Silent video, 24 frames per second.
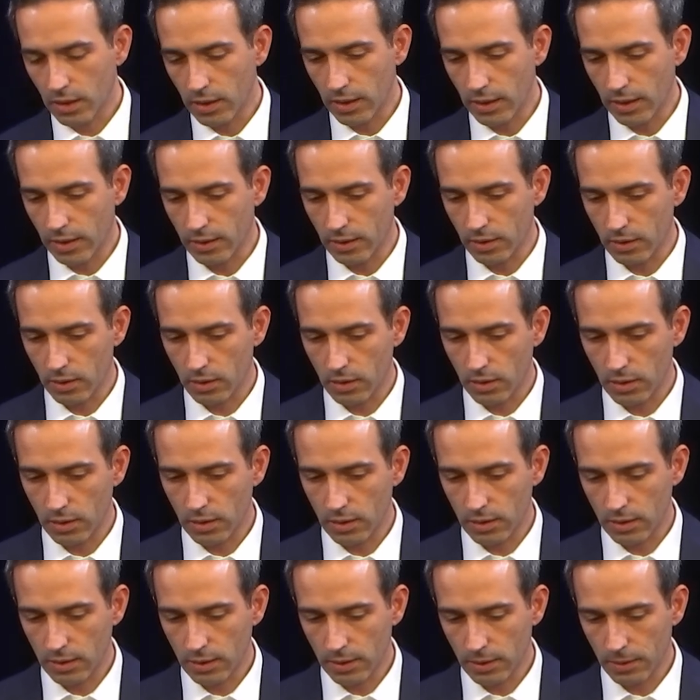and
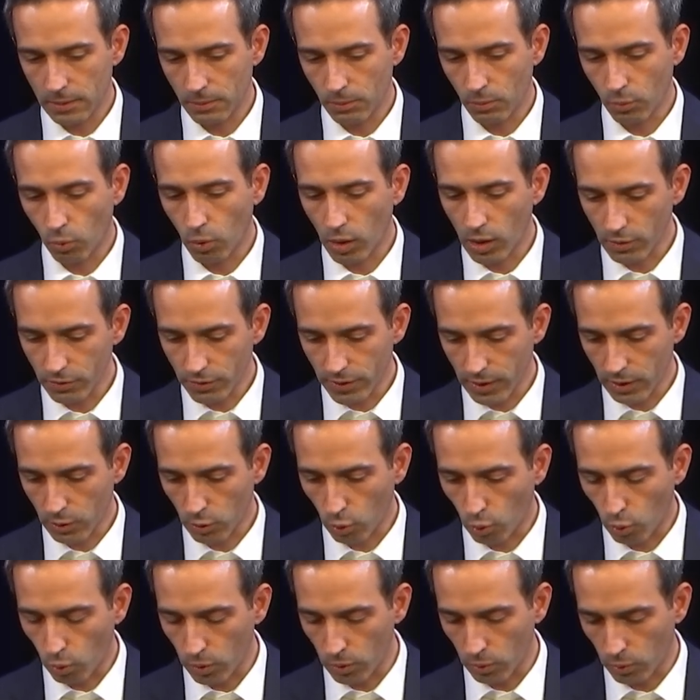Um, one of the
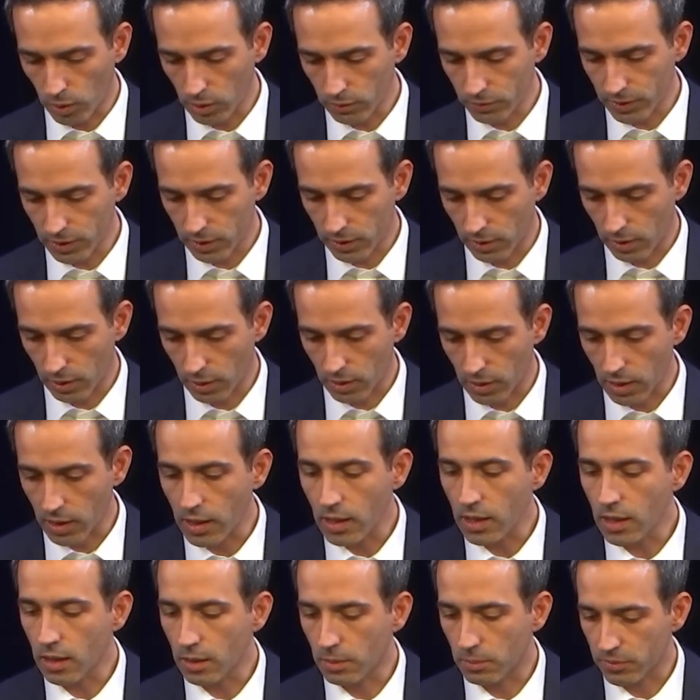one of the
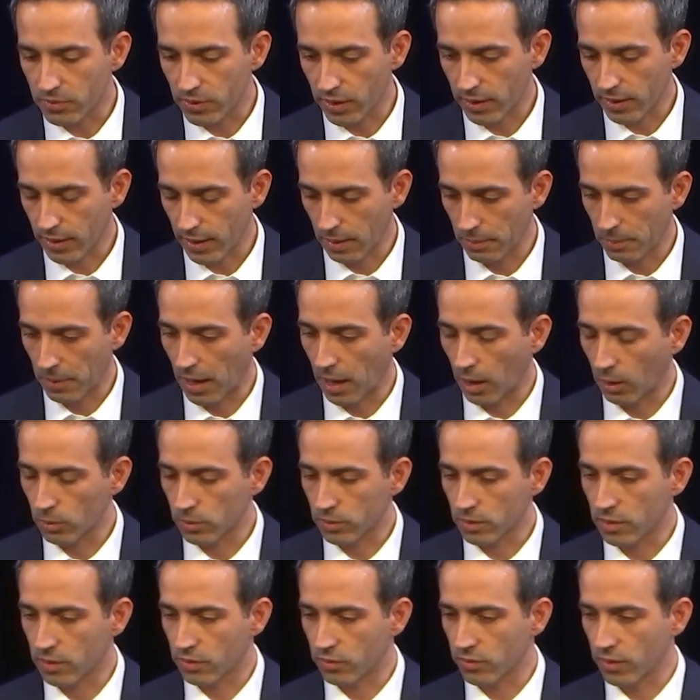themes that came out
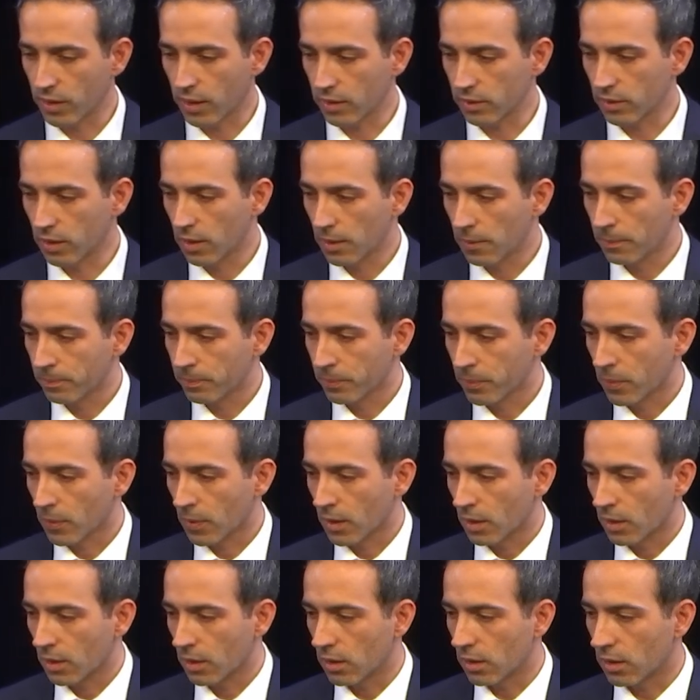is that
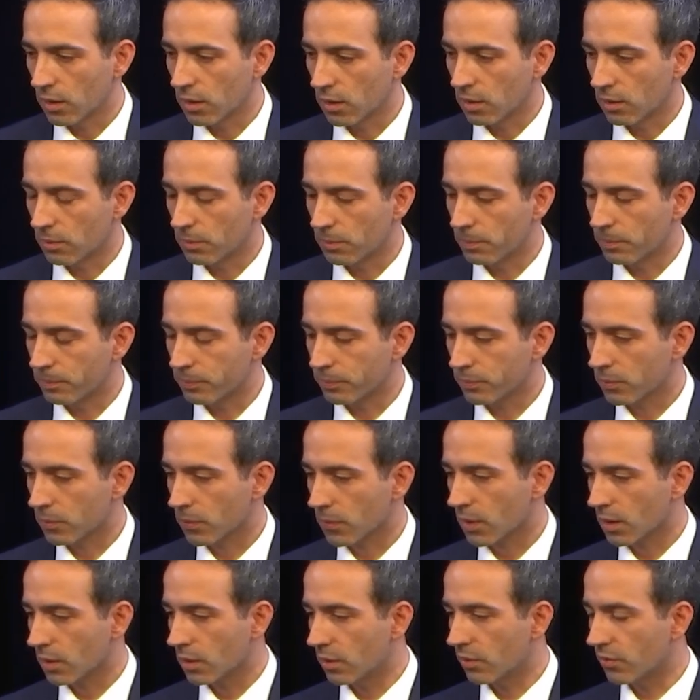um,
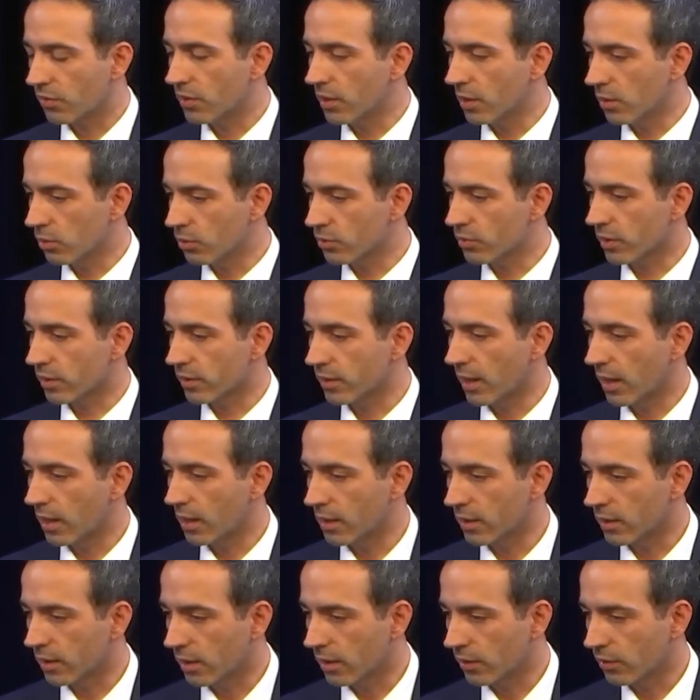C I Os are
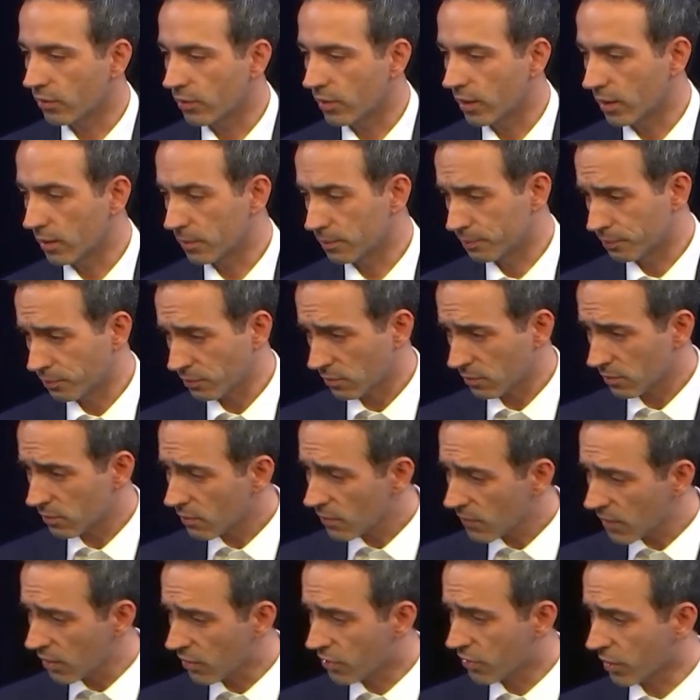telling us that
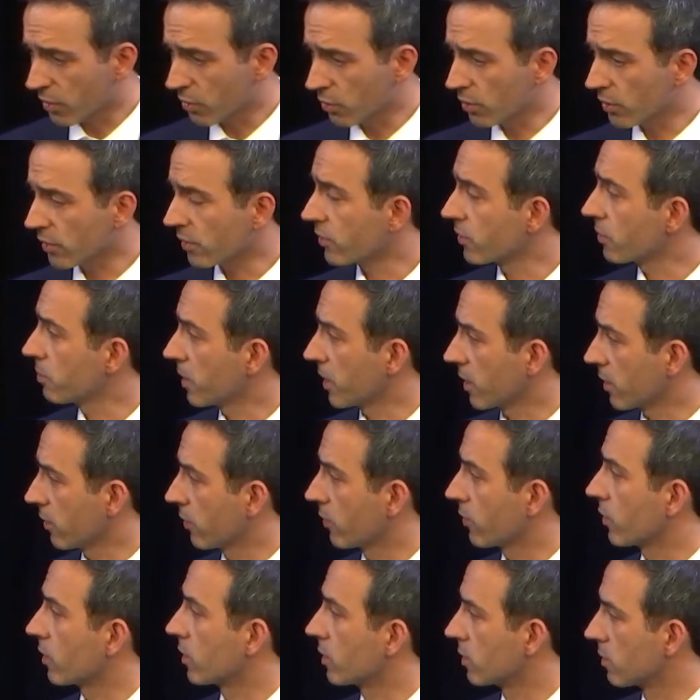security is the main
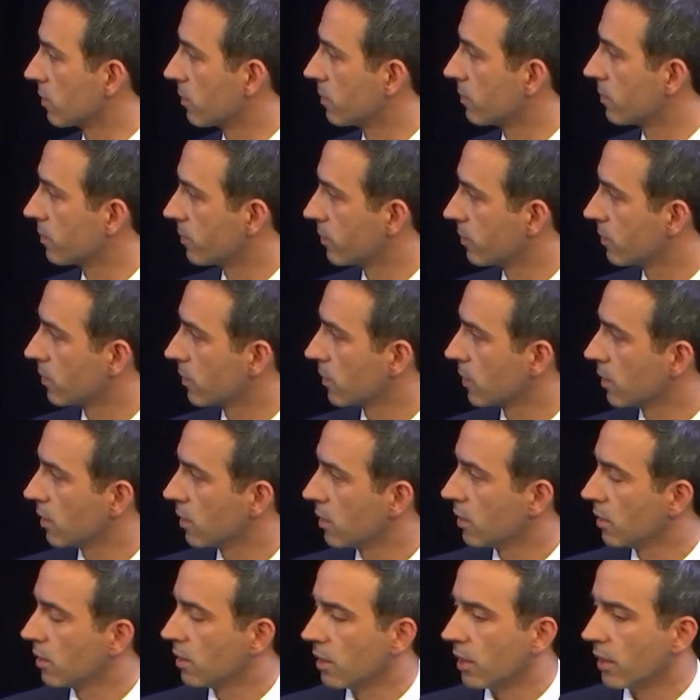concern,
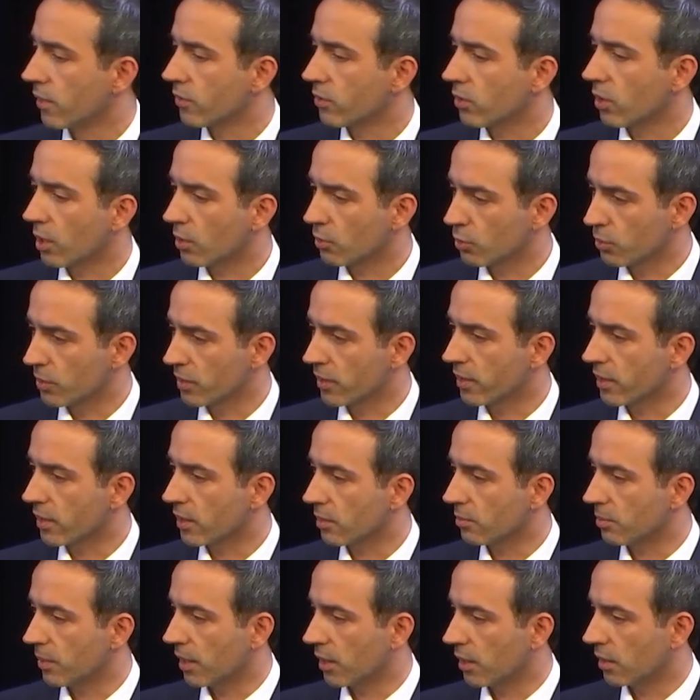and so how do we think
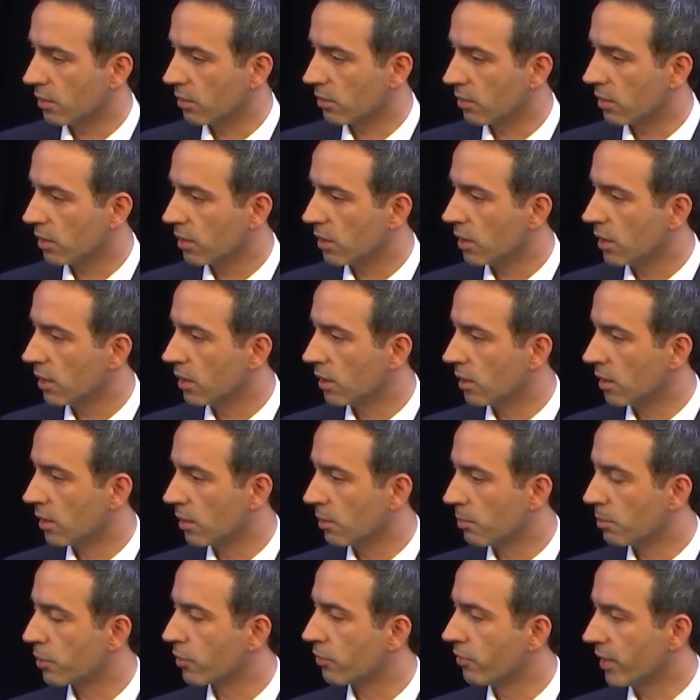about
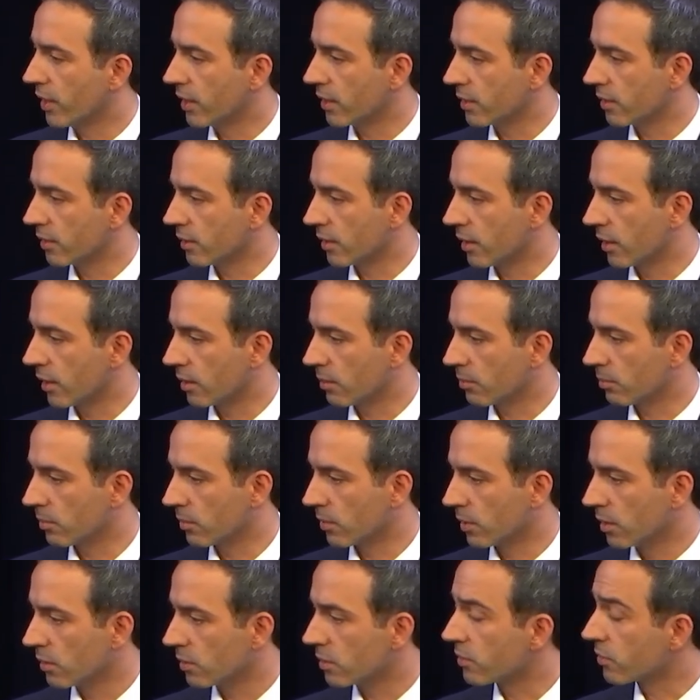uh, providing them
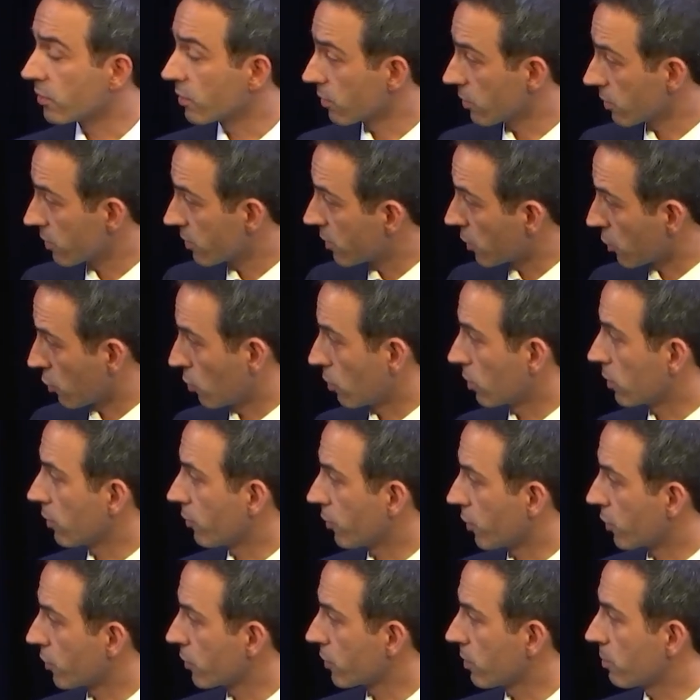this
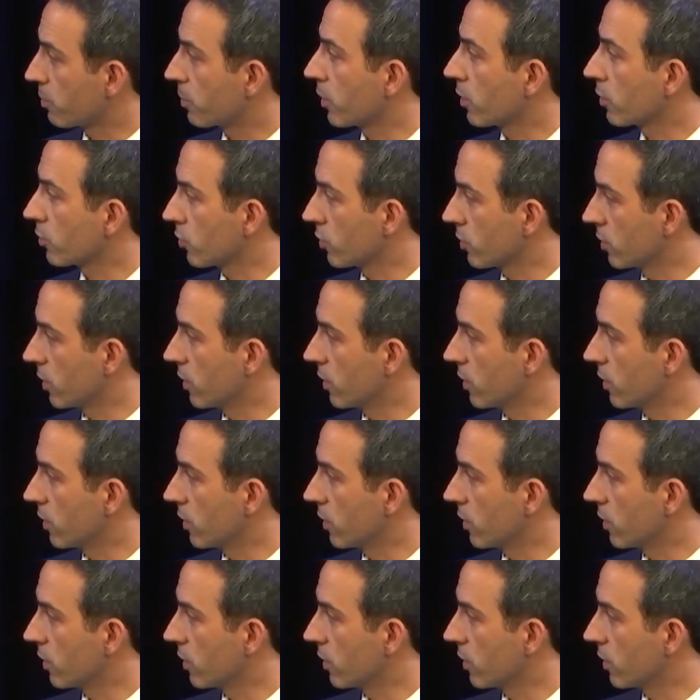security-first approach that